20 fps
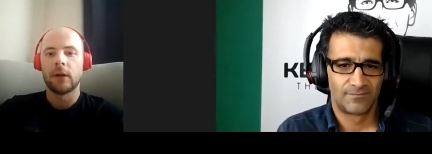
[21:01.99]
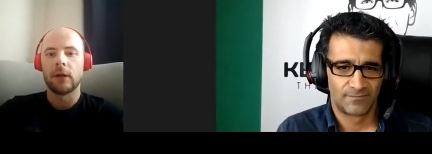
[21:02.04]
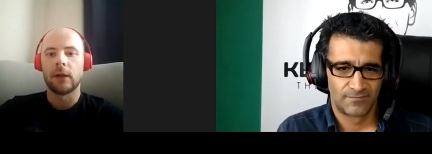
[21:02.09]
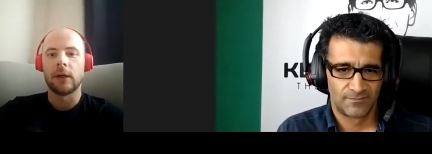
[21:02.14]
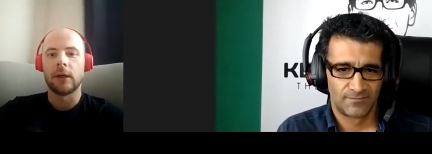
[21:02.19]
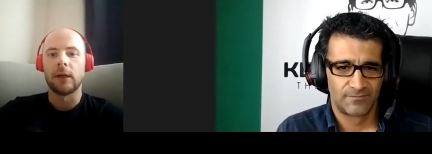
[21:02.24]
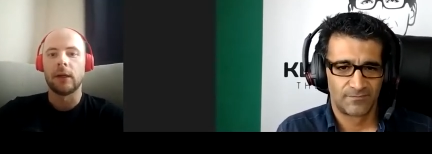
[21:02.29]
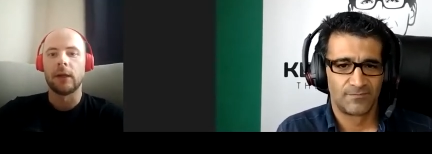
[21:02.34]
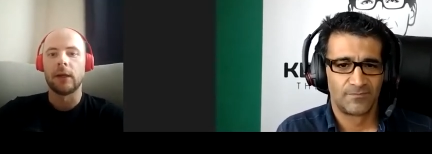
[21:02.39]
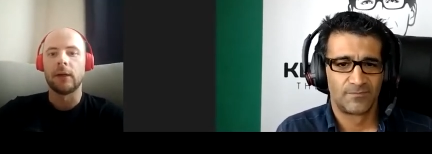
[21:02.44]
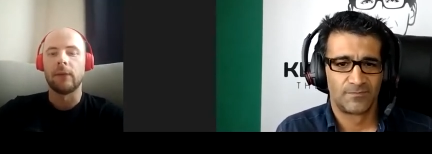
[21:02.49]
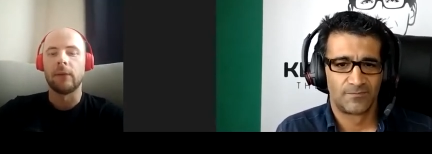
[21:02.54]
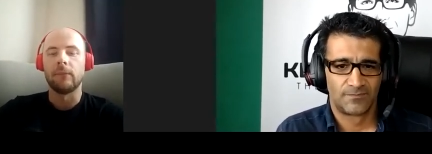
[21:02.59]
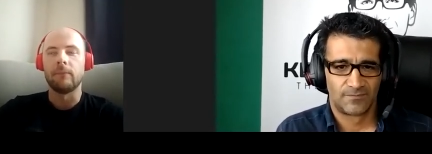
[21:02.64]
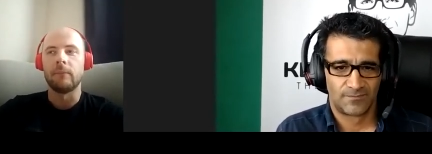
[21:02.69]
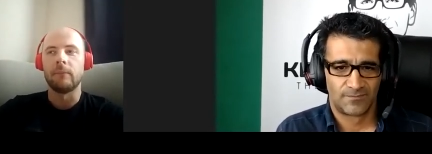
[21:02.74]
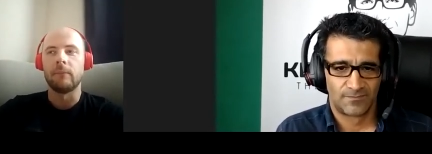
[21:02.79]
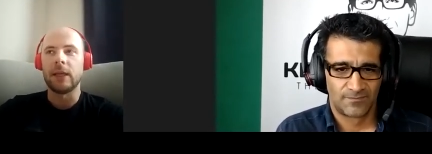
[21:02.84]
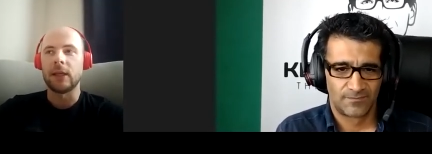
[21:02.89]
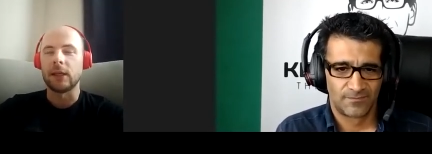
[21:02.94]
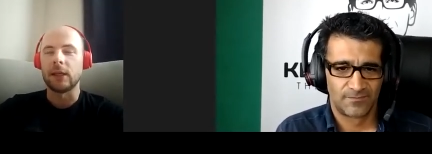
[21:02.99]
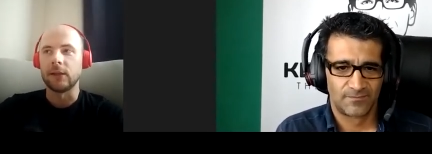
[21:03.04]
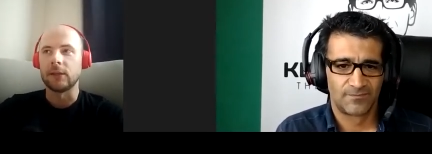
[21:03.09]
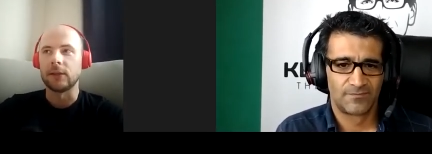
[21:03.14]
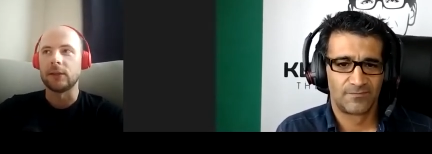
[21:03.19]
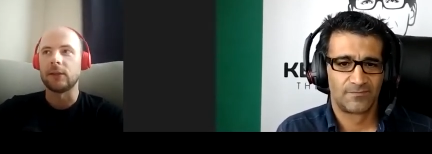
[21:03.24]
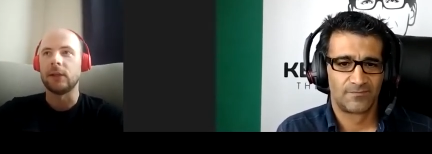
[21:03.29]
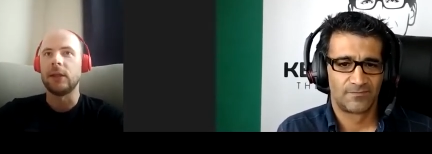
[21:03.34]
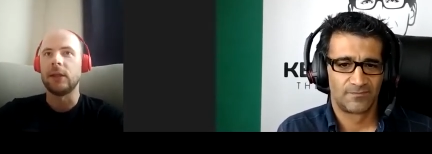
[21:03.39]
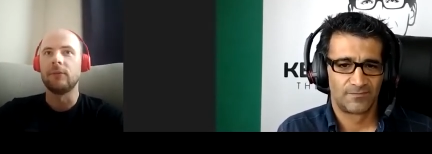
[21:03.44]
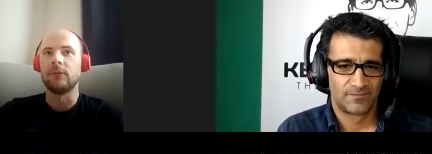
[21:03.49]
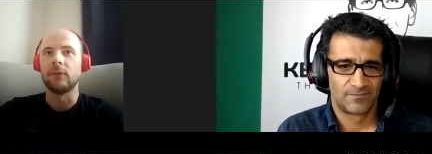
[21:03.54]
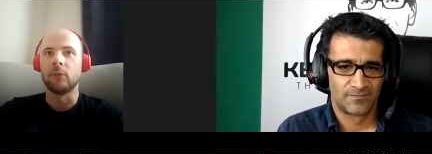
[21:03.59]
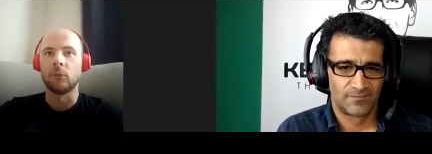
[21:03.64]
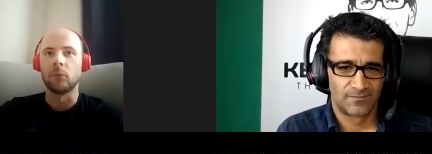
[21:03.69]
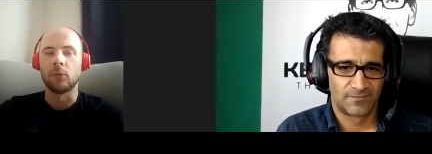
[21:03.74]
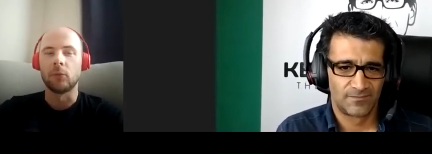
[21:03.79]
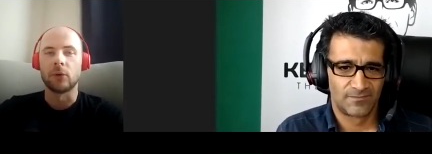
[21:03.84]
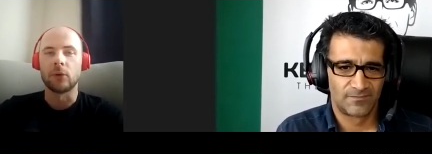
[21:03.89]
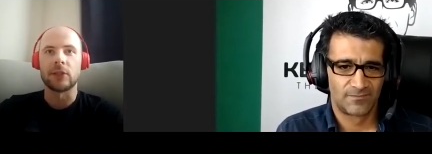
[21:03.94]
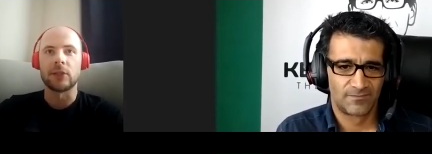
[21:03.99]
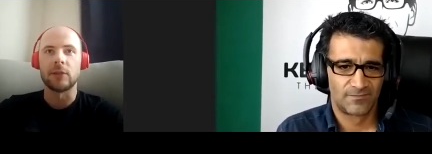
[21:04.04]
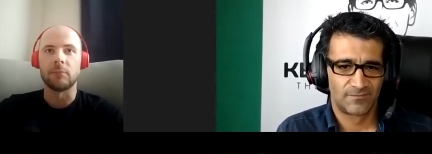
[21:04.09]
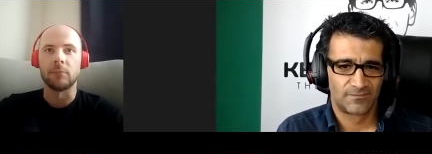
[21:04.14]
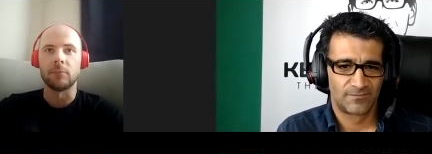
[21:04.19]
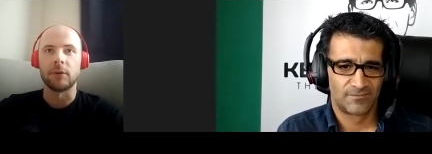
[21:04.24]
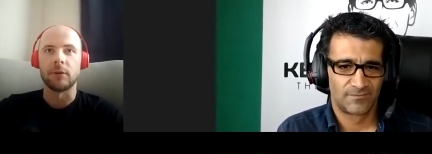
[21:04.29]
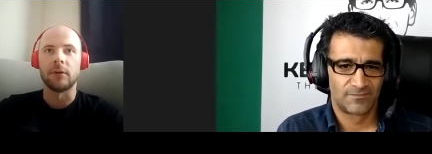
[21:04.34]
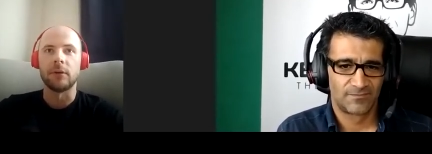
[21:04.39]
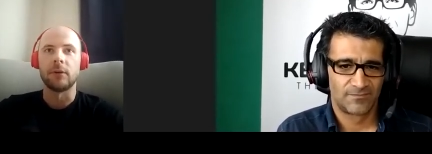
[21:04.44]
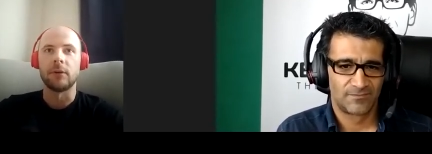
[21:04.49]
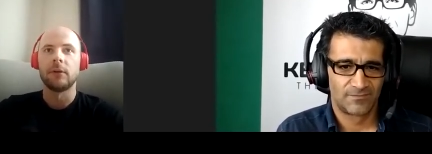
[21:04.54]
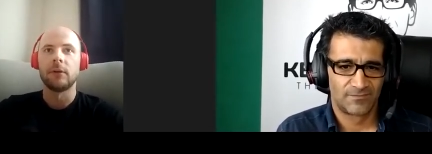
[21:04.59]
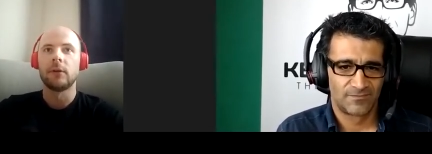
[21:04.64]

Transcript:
Speaker 1: um, making it even more simpler